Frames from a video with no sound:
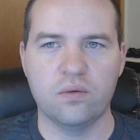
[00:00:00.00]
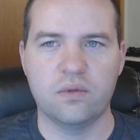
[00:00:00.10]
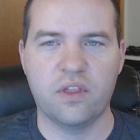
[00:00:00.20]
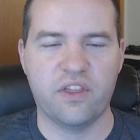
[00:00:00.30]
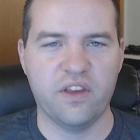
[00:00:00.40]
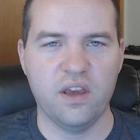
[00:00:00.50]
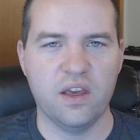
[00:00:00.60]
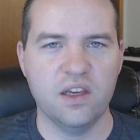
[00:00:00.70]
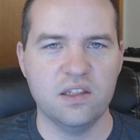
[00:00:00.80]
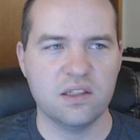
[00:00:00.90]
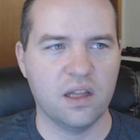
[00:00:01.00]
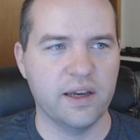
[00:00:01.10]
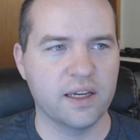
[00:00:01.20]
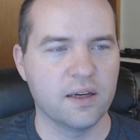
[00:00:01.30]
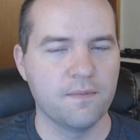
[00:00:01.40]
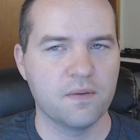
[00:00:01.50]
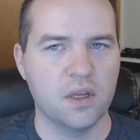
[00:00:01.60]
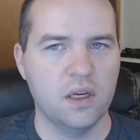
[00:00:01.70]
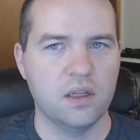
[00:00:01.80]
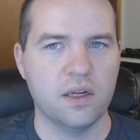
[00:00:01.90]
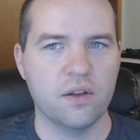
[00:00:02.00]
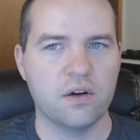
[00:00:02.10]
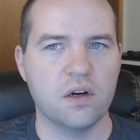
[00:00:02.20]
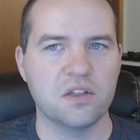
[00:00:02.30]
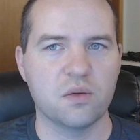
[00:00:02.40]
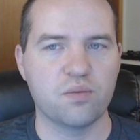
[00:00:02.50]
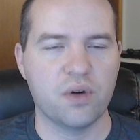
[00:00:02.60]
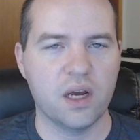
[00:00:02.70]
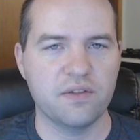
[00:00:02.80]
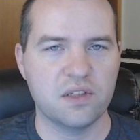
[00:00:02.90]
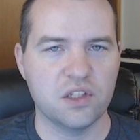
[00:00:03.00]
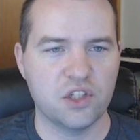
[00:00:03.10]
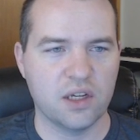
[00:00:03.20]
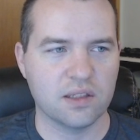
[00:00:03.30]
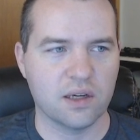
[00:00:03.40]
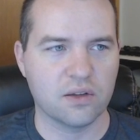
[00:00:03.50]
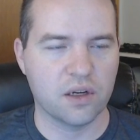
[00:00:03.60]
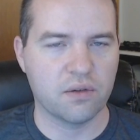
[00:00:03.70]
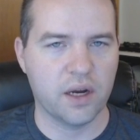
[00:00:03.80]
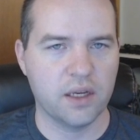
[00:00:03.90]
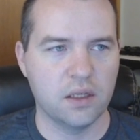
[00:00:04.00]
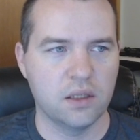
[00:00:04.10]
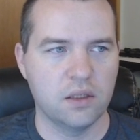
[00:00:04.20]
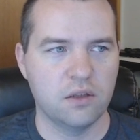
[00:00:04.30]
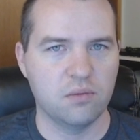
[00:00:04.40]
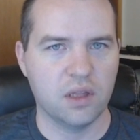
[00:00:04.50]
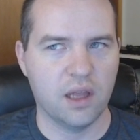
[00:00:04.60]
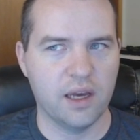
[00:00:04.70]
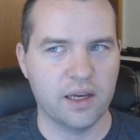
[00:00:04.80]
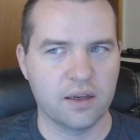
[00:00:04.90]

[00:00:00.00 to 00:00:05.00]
thing is? Like, now there are some privacy chains out there, right? But like,